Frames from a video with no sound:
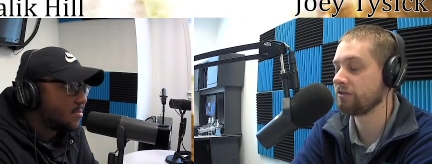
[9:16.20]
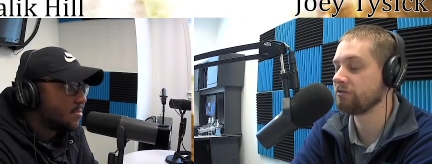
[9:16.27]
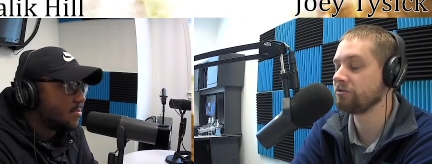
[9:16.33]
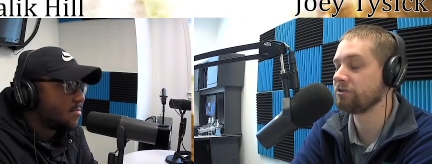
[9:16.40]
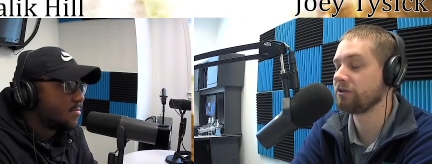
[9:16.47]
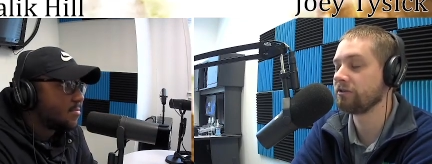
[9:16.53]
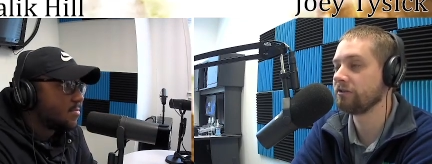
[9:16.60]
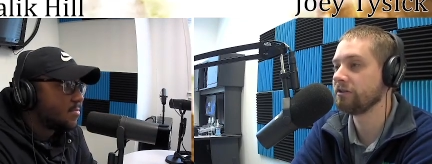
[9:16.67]

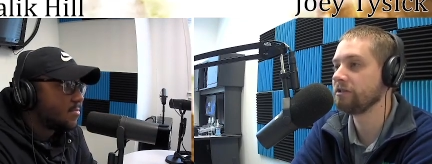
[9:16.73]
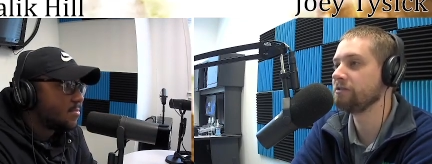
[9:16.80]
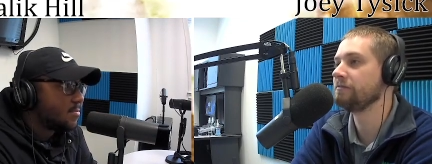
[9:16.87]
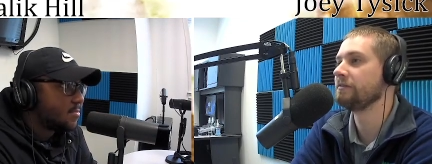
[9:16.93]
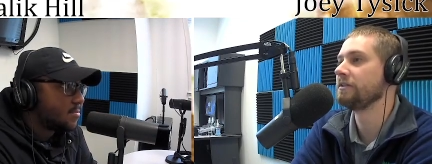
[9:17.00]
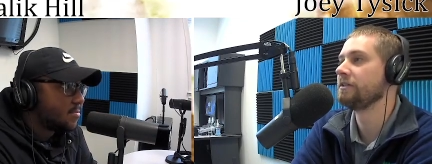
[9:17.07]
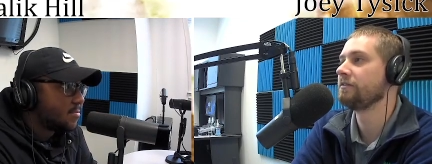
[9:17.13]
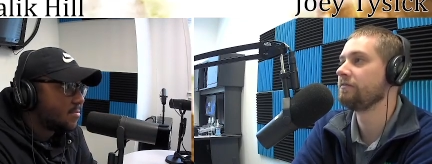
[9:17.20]
Speaker 1: Jalen
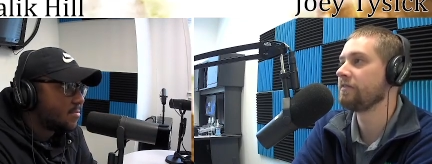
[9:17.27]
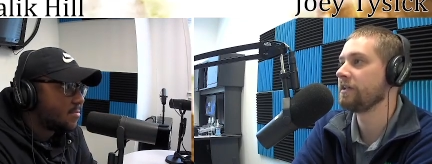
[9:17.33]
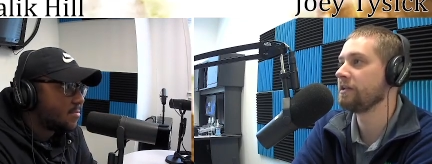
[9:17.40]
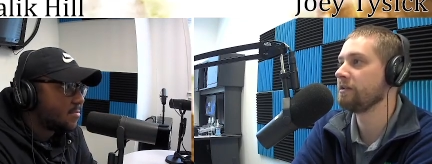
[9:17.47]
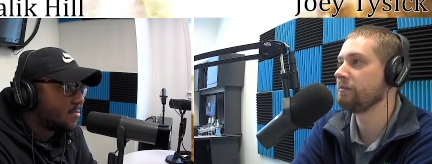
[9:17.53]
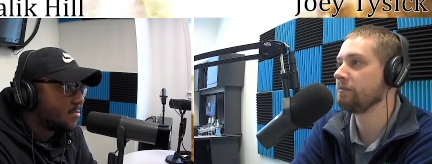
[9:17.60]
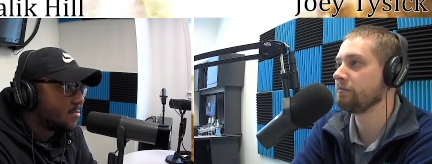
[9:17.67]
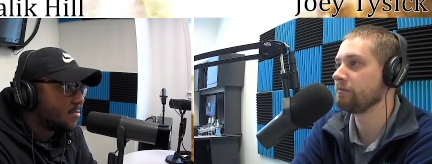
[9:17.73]
Duren,
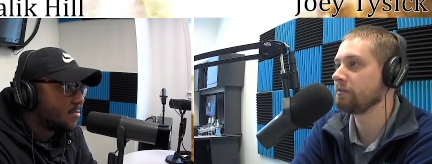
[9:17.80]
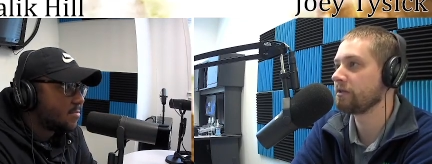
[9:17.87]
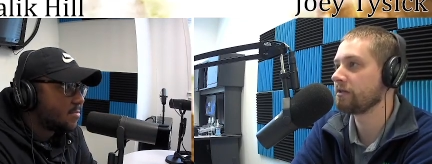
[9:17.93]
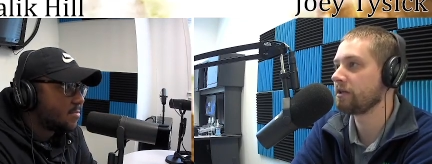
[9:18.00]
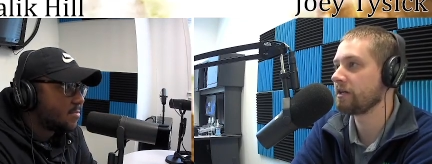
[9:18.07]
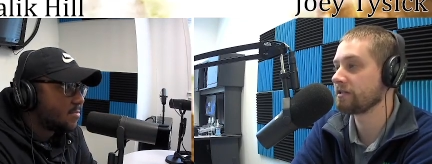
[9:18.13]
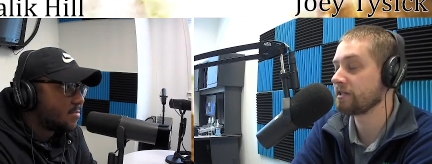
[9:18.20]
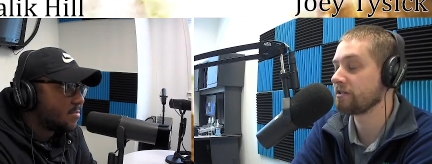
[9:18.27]
and
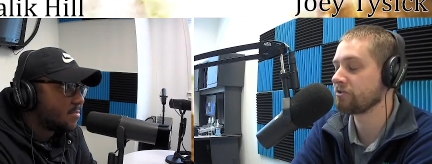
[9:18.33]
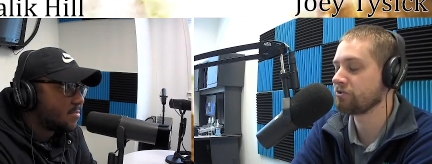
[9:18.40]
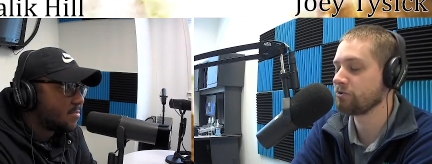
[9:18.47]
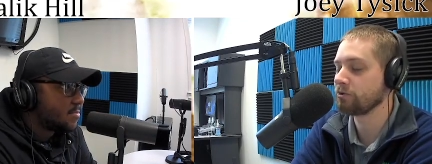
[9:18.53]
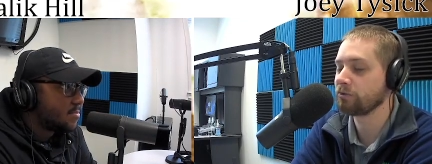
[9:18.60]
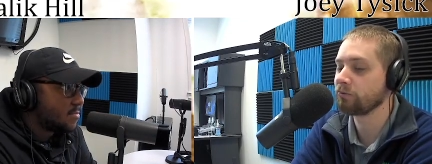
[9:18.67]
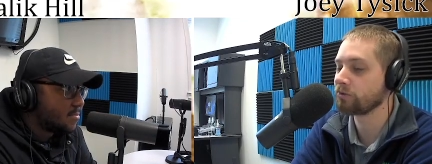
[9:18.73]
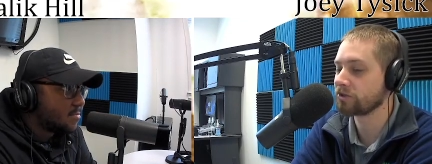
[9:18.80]
Isaiah
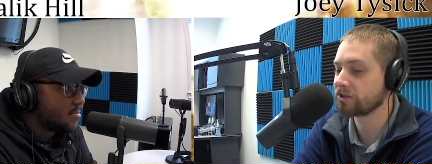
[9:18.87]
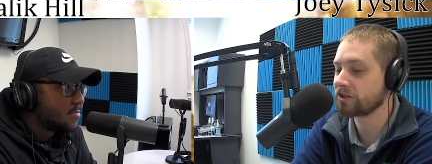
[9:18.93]
Stewart,